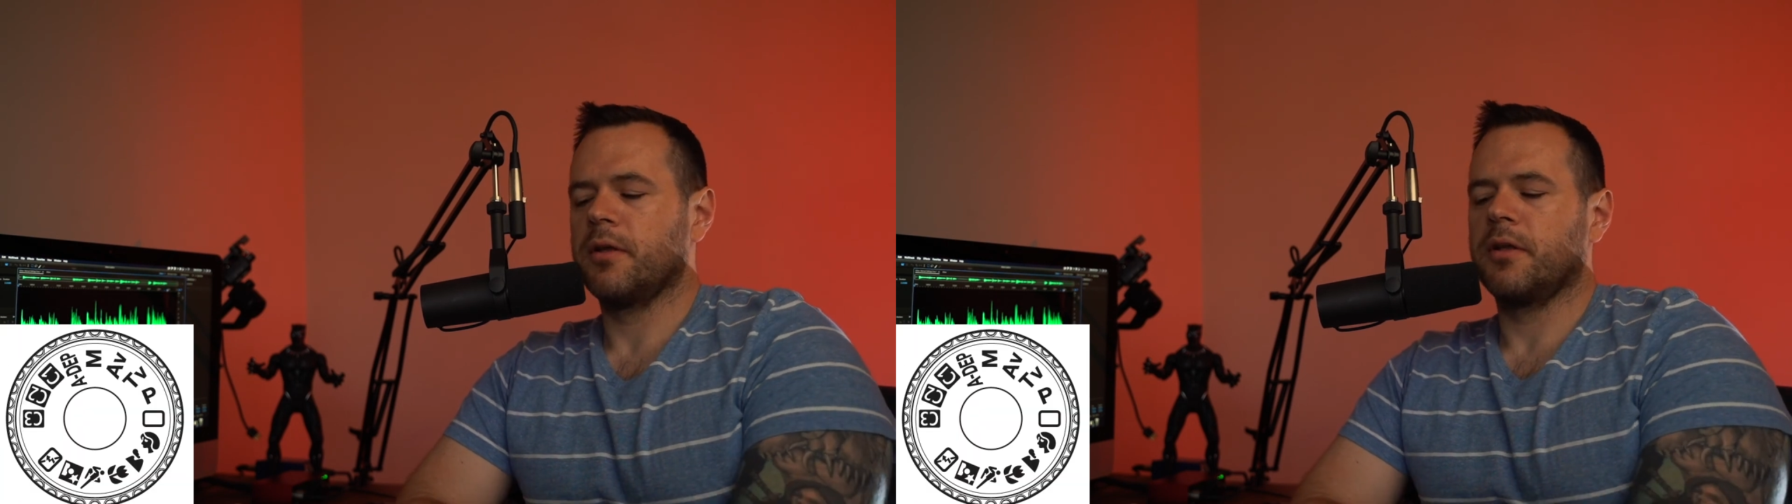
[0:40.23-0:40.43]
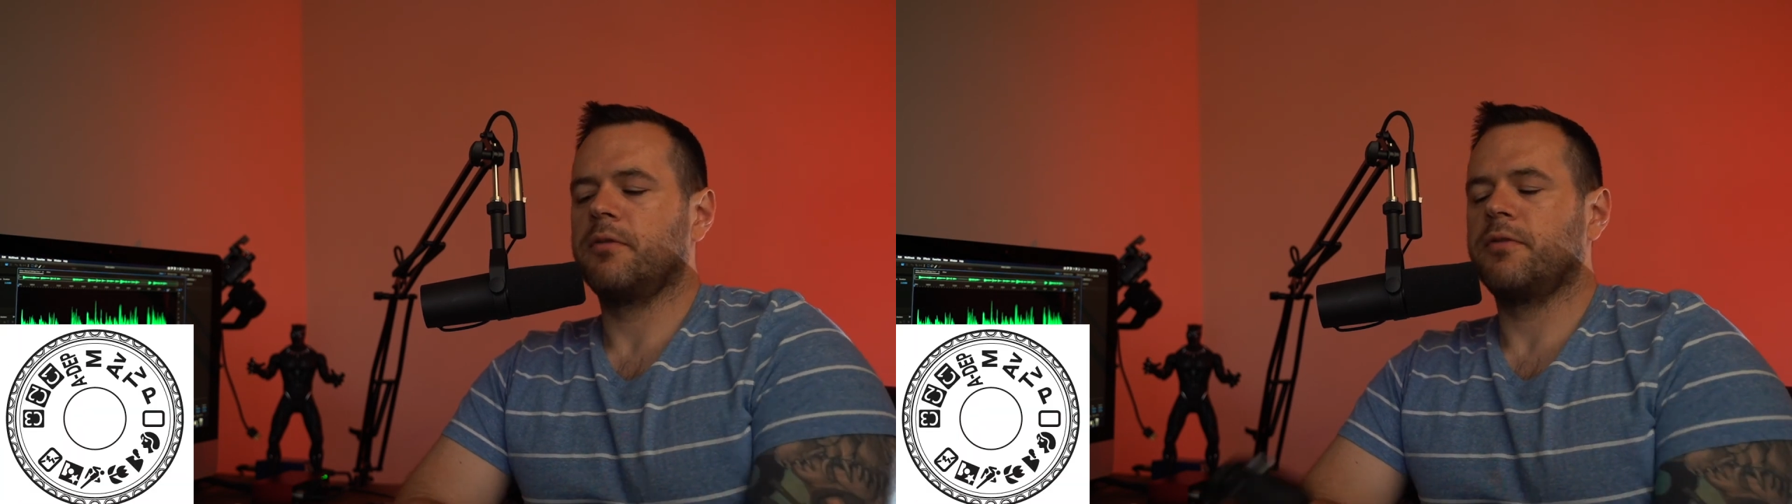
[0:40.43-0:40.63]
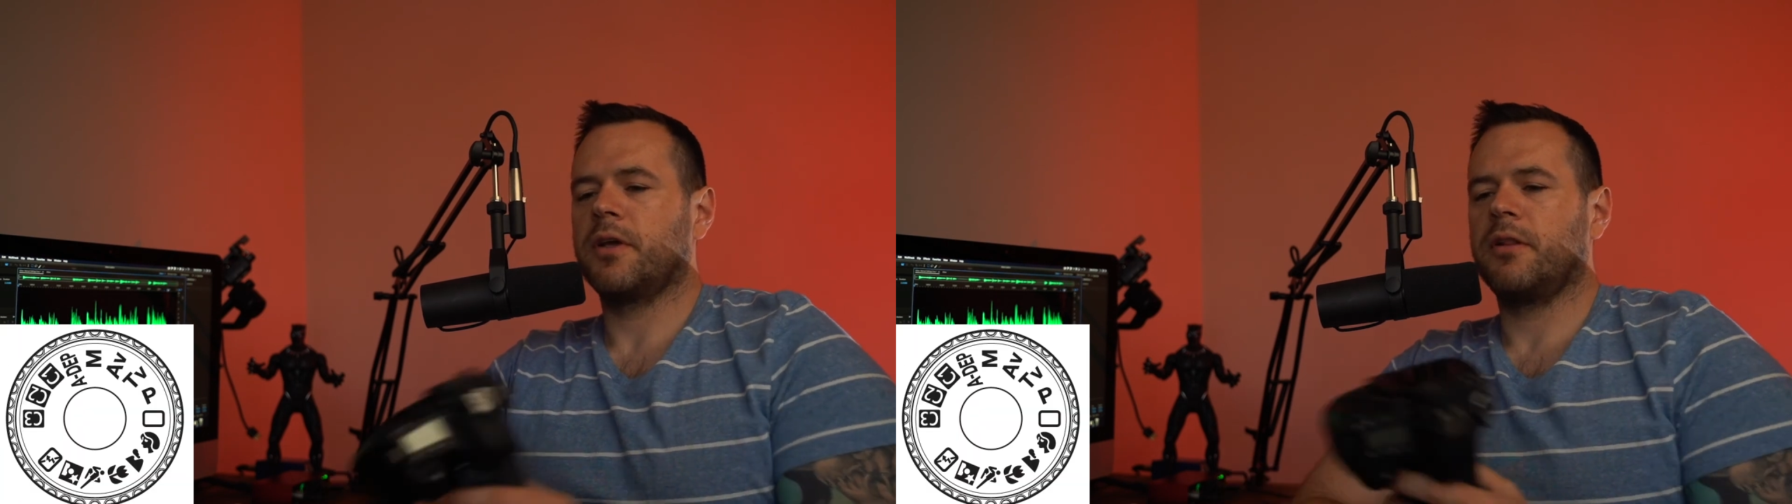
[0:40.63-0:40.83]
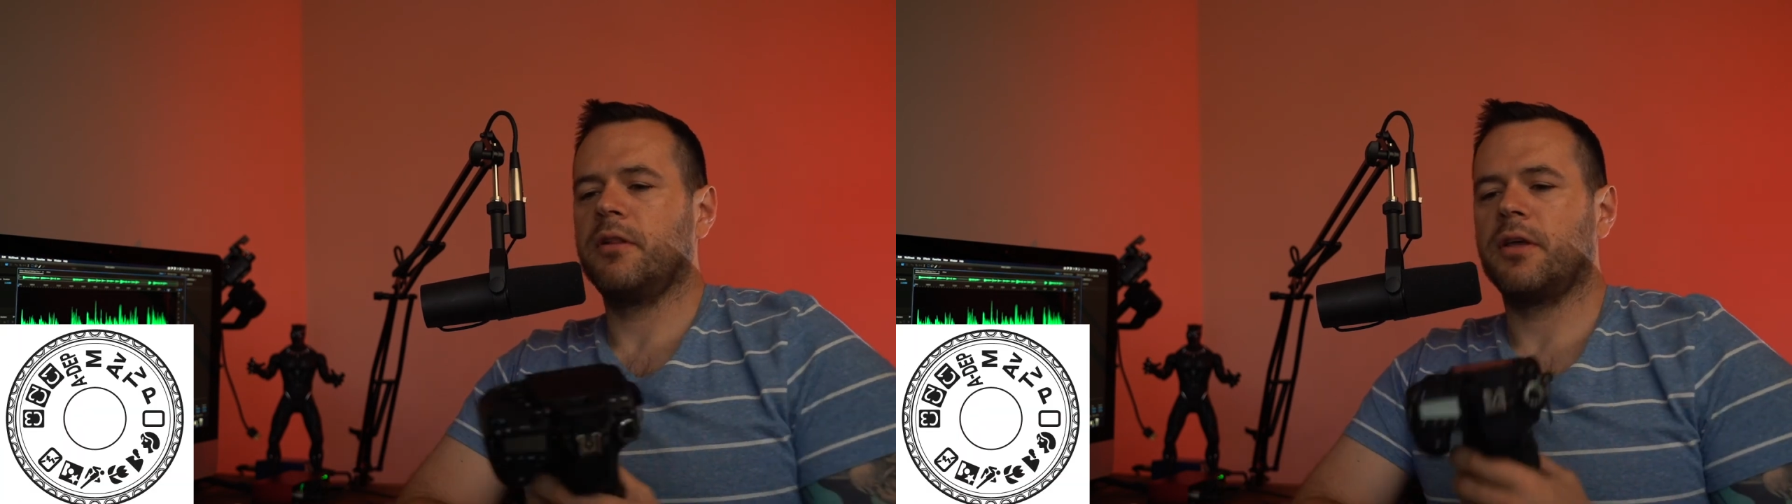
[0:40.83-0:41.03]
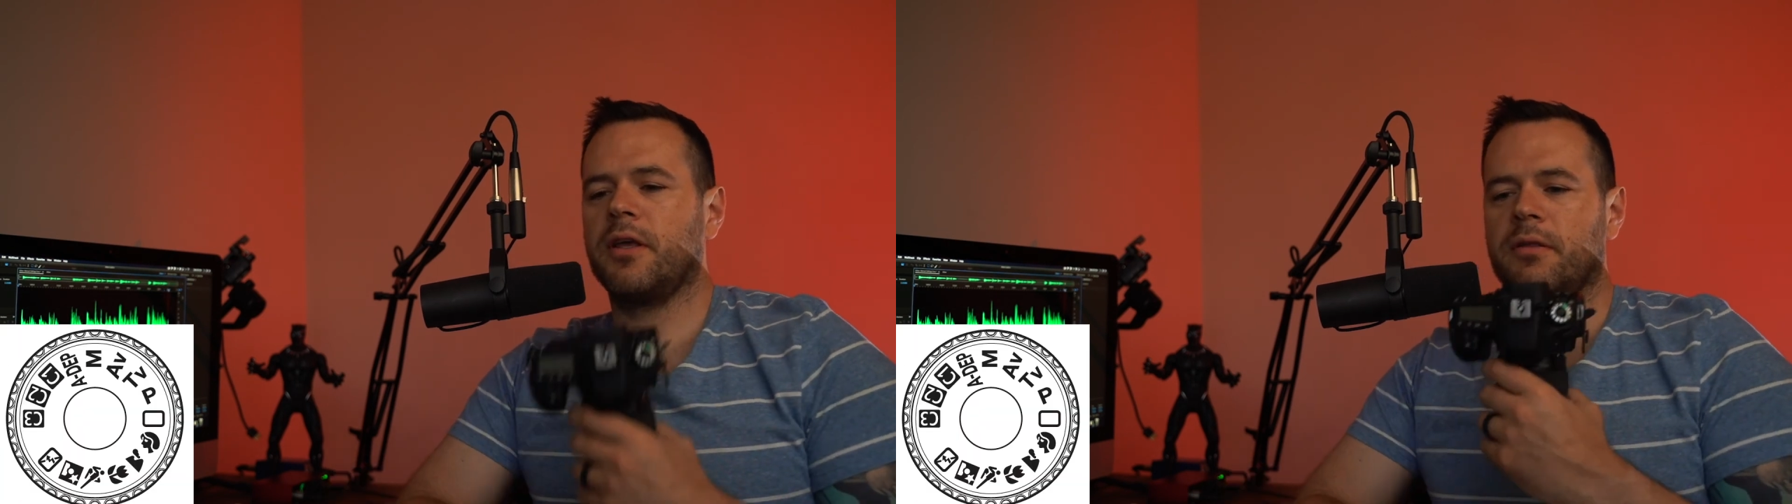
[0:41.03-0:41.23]
If you take a
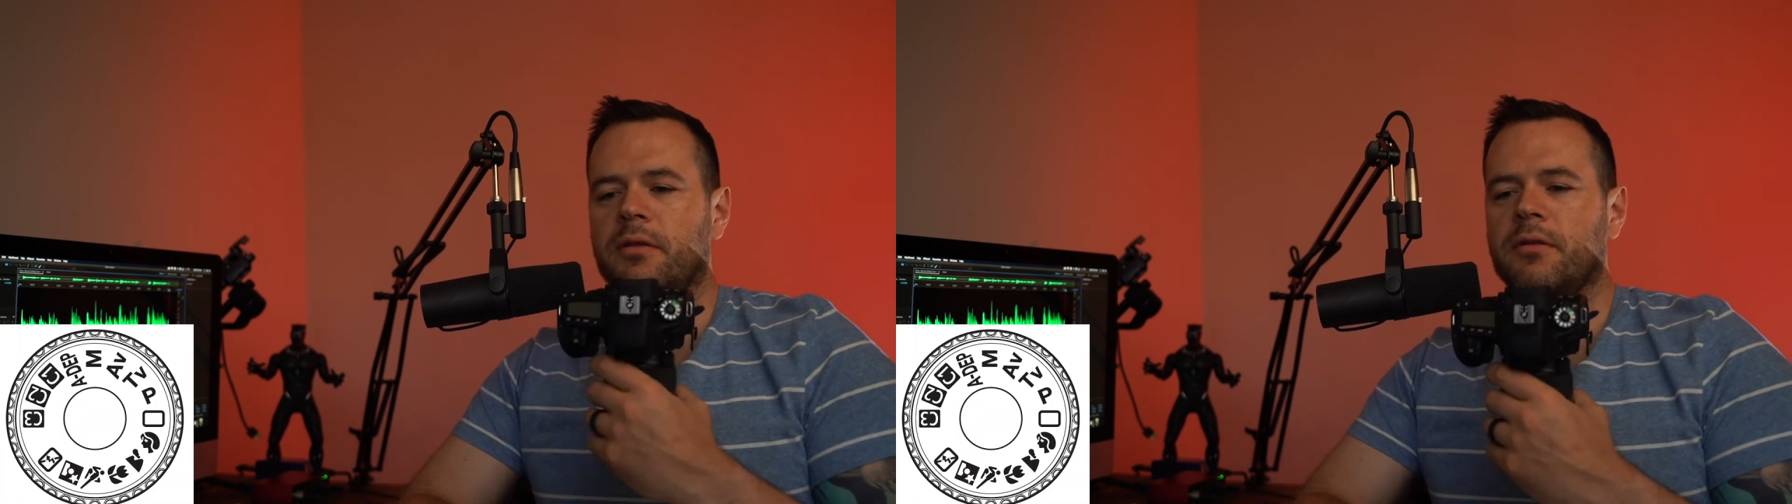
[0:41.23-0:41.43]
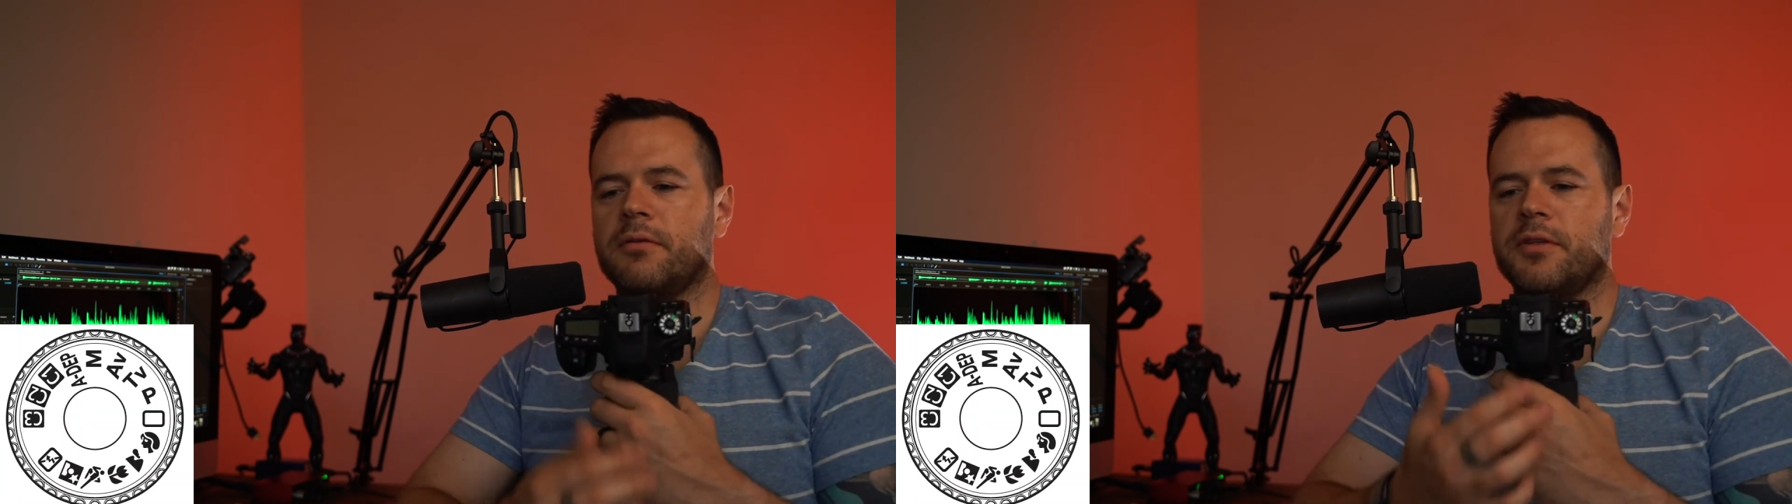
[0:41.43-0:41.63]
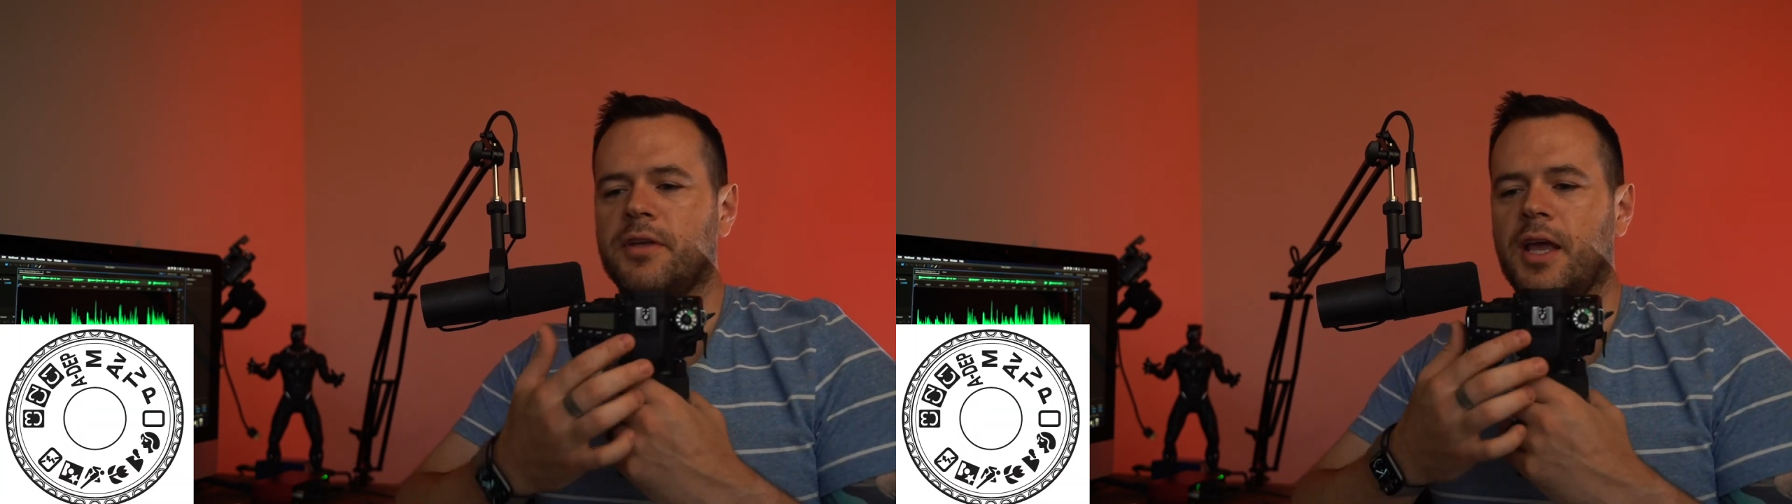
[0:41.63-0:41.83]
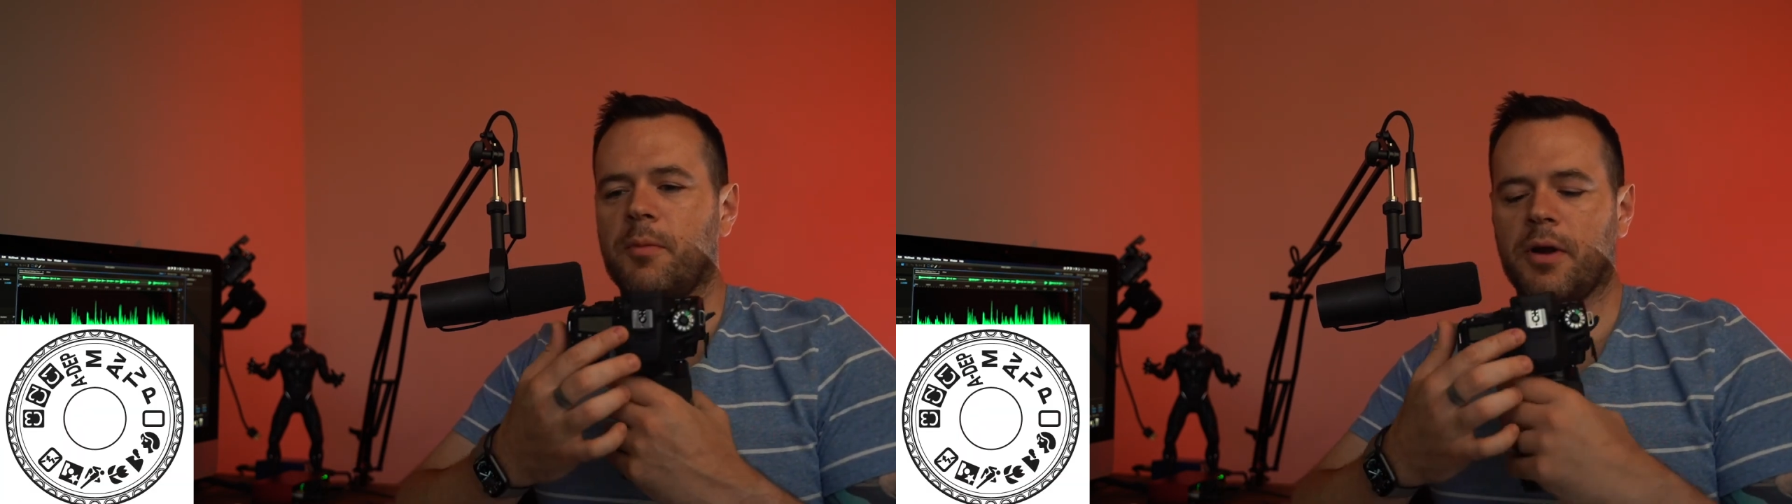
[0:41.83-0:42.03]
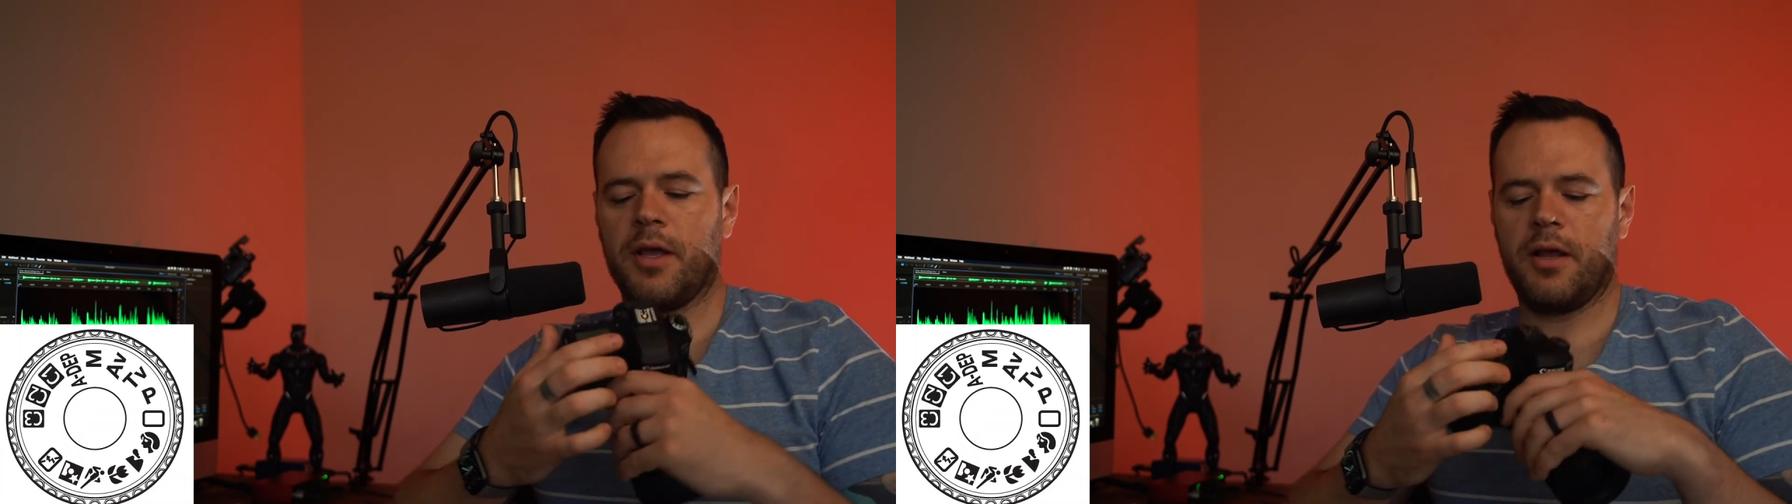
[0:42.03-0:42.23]
look at this camera